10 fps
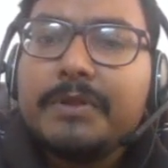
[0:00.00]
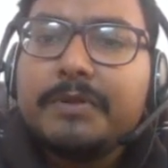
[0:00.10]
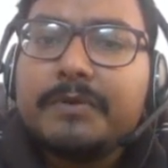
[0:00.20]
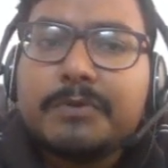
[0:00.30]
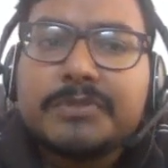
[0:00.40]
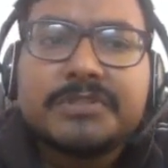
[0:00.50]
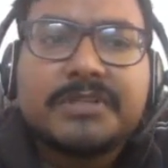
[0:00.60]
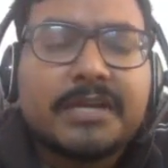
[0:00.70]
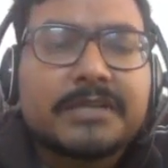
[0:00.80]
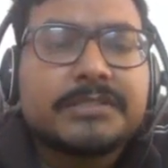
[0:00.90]
What's
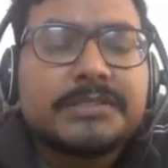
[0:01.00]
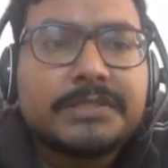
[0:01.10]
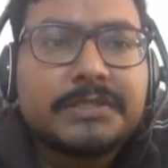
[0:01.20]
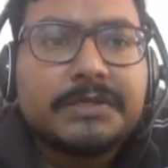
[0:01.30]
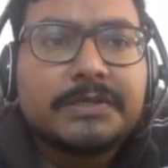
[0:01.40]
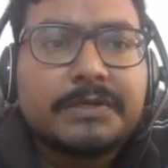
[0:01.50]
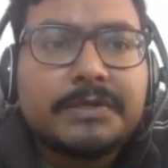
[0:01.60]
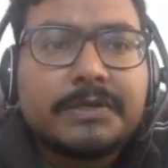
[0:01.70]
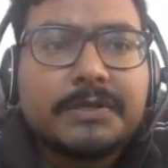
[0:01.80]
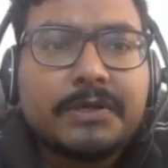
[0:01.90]
next?
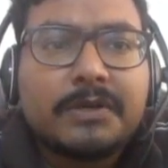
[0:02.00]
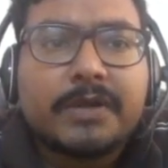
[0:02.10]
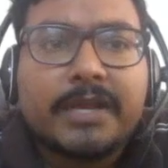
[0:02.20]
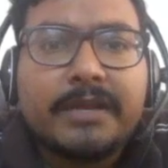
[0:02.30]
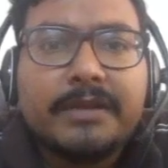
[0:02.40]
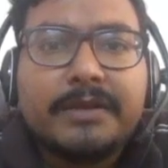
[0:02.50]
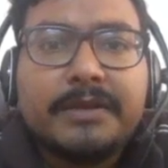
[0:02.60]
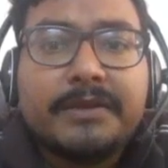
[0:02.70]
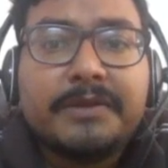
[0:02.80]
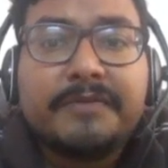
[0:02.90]
Okay,
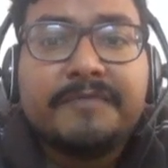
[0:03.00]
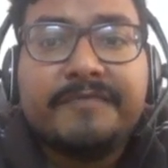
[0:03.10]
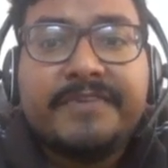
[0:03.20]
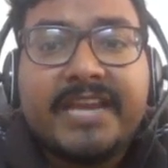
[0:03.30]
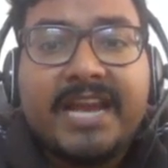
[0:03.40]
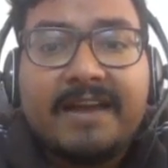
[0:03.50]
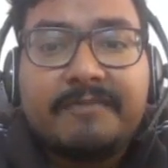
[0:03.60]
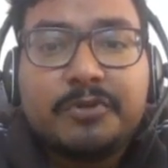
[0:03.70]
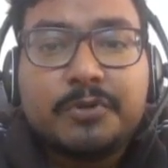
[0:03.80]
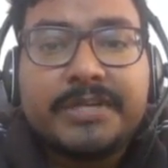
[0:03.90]
we have
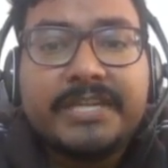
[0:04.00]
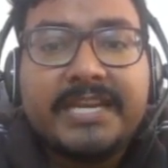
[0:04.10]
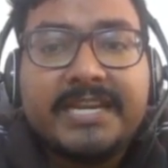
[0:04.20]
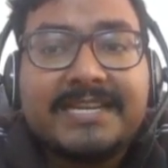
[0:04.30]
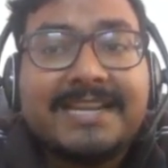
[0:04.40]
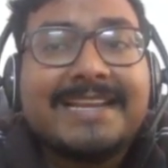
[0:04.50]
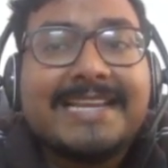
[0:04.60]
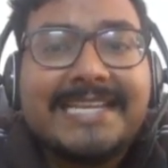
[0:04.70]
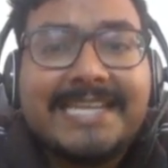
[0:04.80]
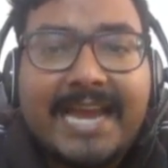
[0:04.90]
to create
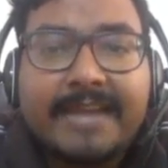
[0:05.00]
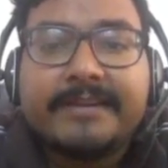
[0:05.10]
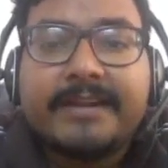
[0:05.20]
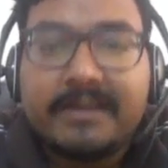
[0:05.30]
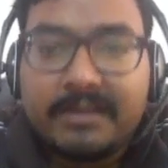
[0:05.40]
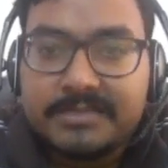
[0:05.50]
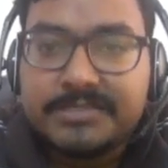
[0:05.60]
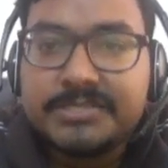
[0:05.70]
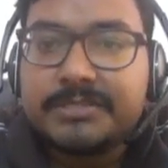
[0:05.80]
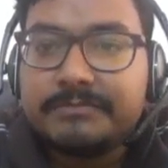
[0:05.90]
candidate
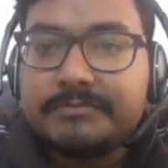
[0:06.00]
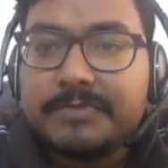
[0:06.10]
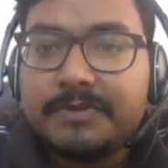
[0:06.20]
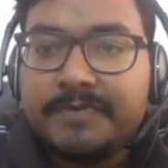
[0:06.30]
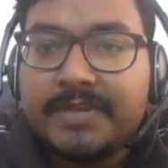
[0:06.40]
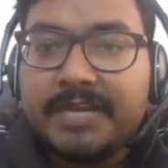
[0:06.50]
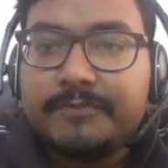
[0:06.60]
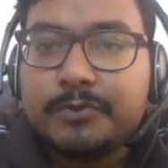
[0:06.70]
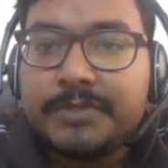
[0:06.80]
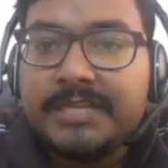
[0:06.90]
list. We have to
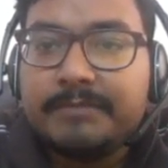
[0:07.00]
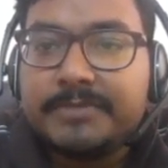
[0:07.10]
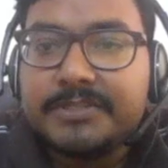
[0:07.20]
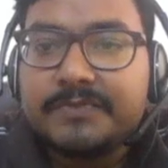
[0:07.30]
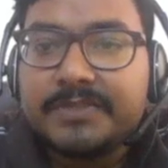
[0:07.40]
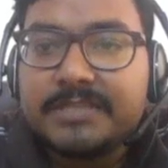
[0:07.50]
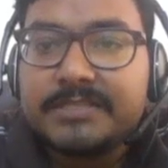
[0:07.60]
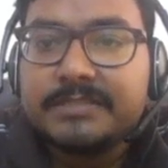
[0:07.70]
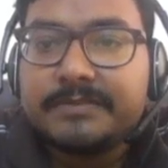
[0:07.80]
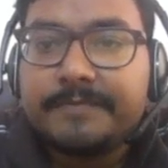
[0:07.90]
keep this with
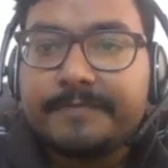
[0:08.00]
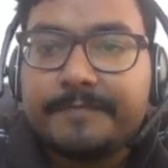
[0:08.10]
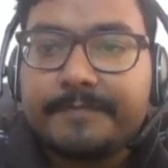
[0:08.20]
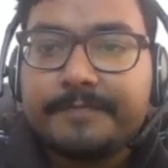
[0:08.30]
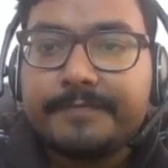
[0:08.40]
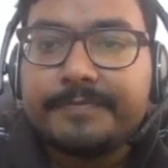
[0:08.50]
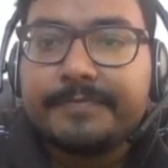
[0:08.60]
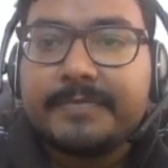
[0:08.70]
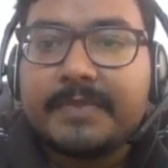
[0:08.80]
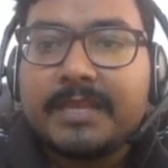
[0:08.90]
us.
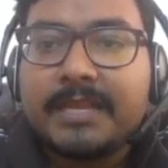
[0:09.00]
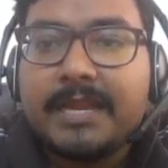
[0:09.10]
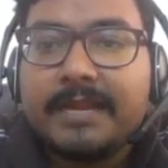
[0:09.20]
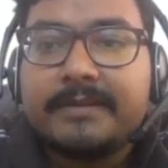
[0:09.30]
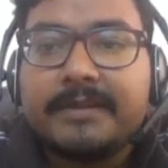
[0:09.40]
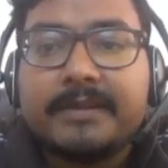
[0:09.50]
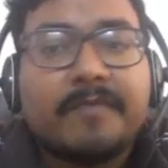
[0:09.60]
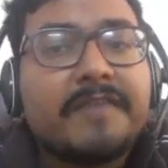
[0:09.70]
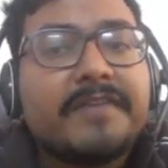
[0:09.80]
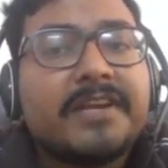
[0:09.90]
Candidate, why
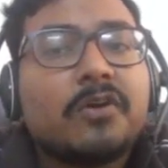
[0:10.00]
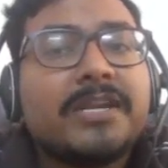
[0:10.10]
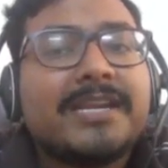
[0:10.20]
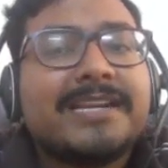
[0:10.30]
we are calling it